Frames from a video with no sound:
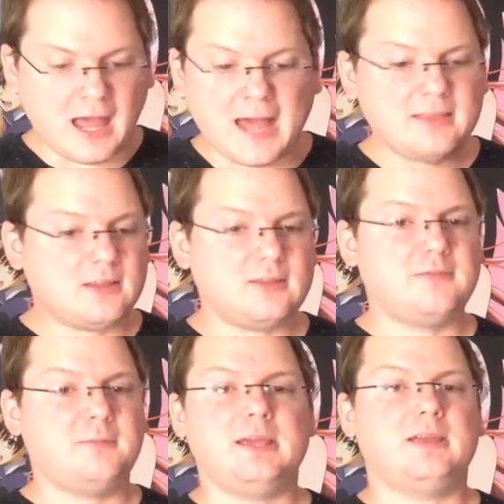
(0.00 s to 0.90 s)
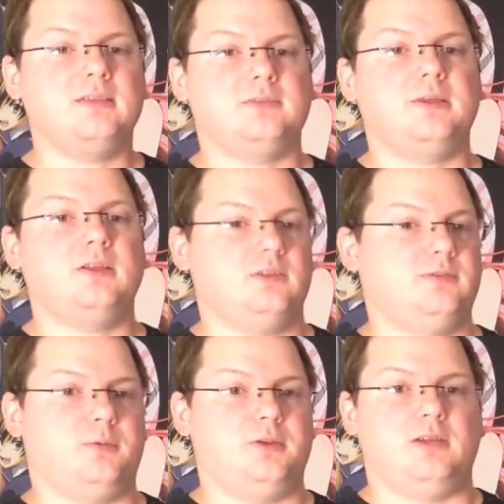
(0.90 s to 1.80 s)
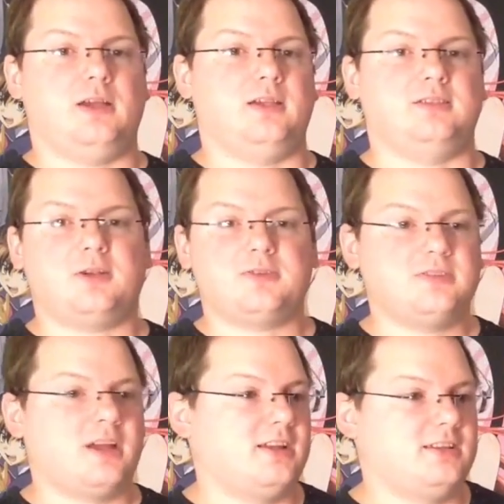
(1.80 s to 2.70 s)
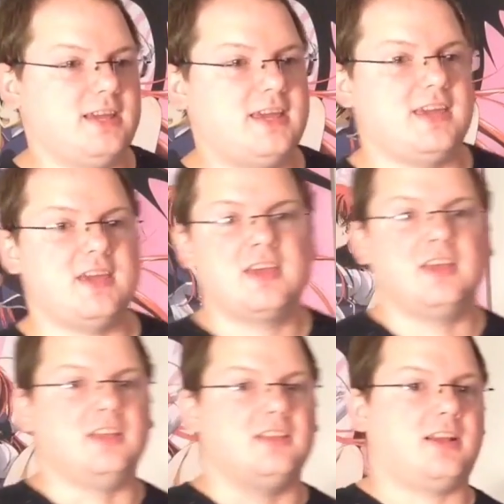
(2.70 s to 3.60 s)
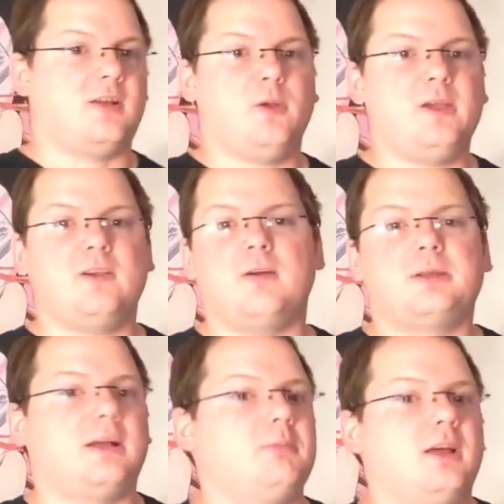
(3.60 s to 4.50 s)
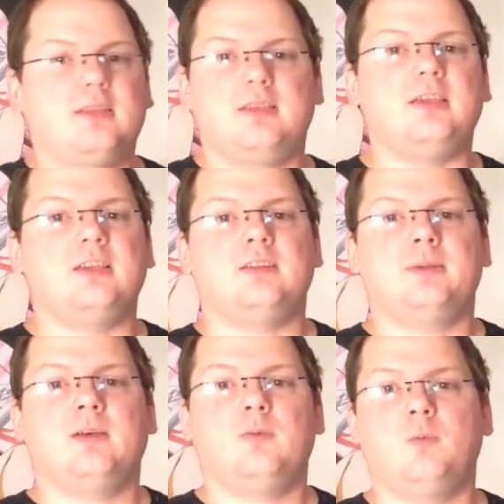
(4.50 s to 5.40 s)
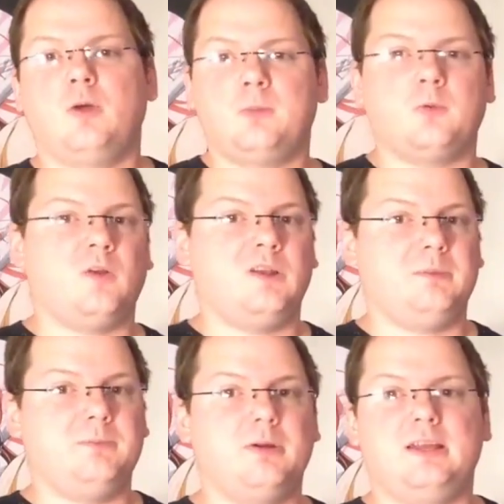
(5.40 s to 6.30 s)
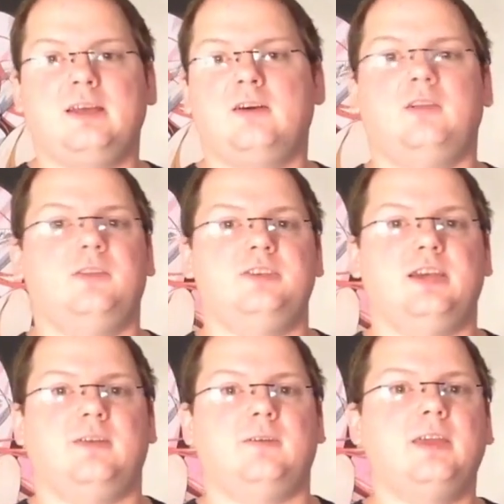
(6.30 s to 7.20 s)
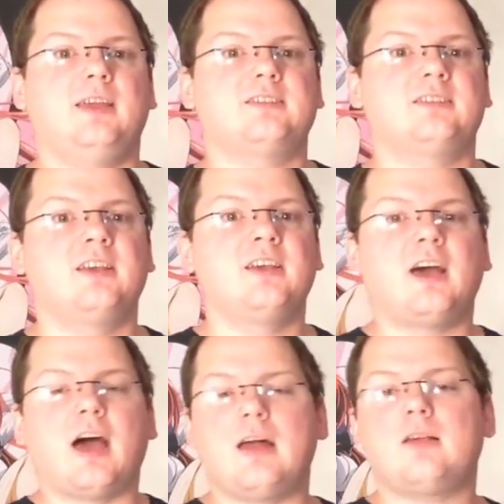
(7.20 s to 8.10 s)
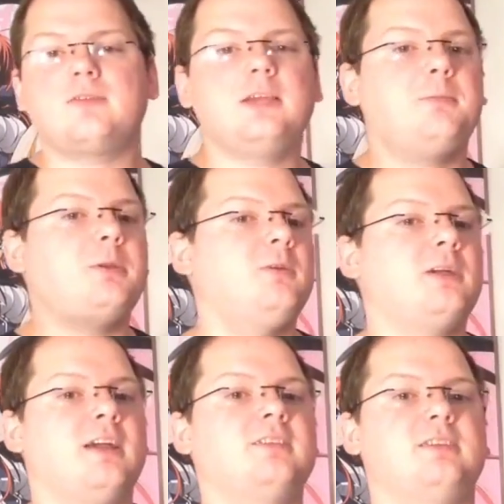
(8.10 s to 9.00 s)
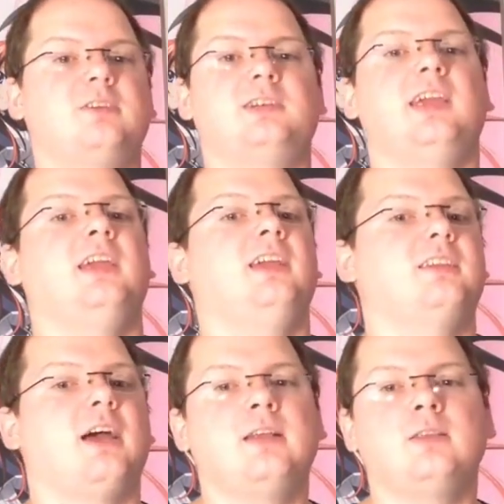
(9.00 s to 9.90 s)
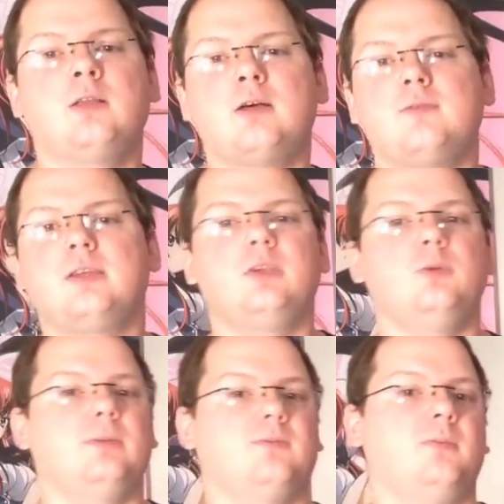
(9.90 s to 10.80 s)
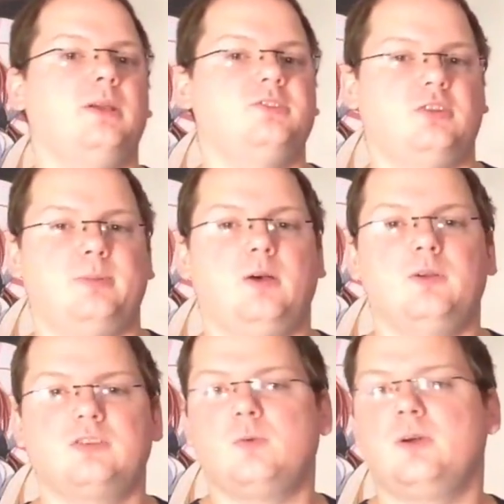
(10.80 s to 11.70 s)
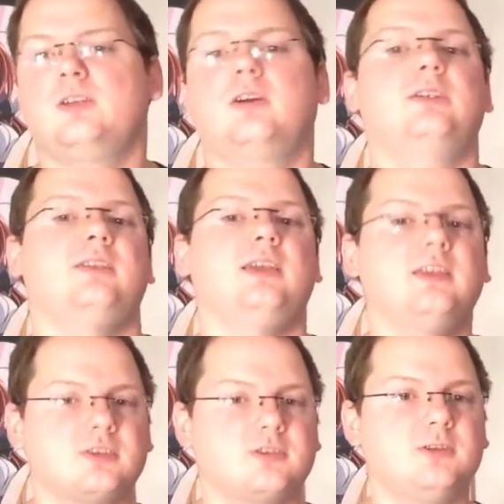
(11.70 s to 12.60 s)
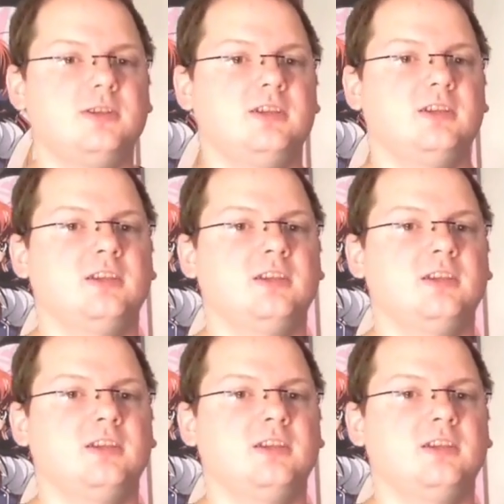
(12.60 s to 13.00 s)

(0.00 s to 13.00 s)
I love making these videos for you guys. There is not a day that I wake up and I'm not thinking about what I'm going to be putting out on the channel next. I love keeping you guys entertained. I love giving you information about what's going on in the industry.